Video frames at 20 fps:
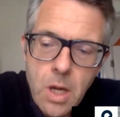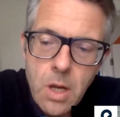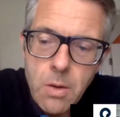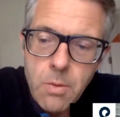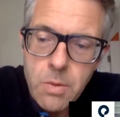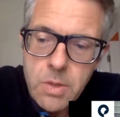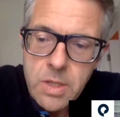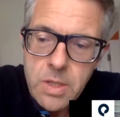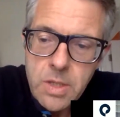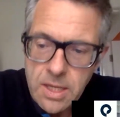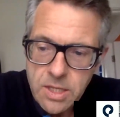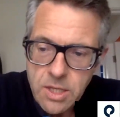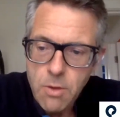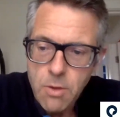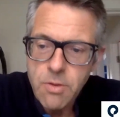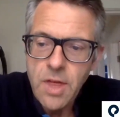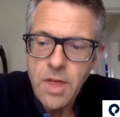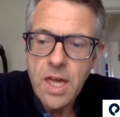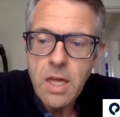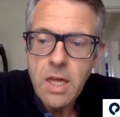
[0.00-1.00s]
Yeah, so
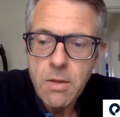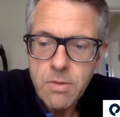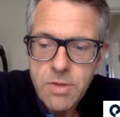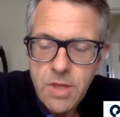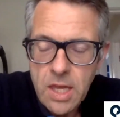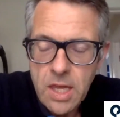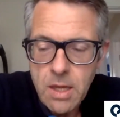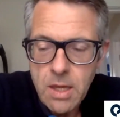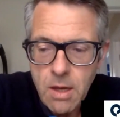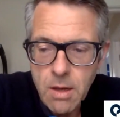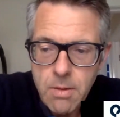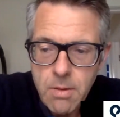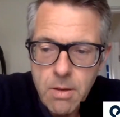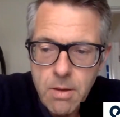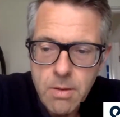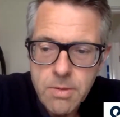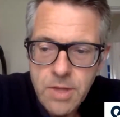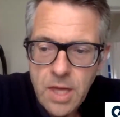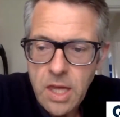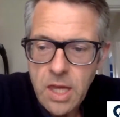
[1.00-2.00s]

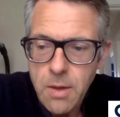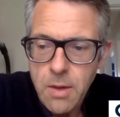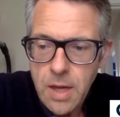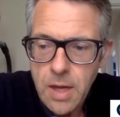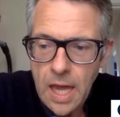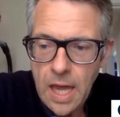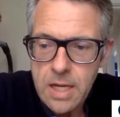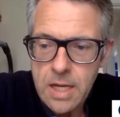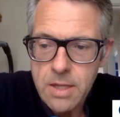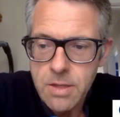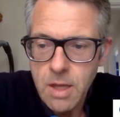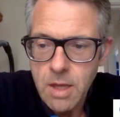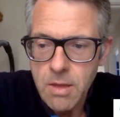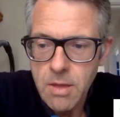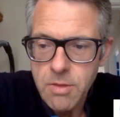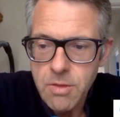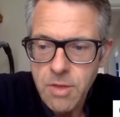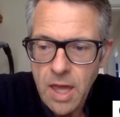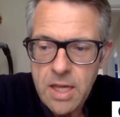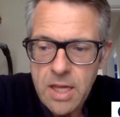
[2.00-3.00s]
thank you again, and
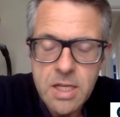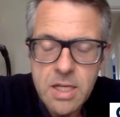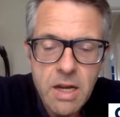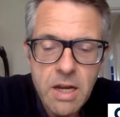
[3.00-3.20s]
thanks in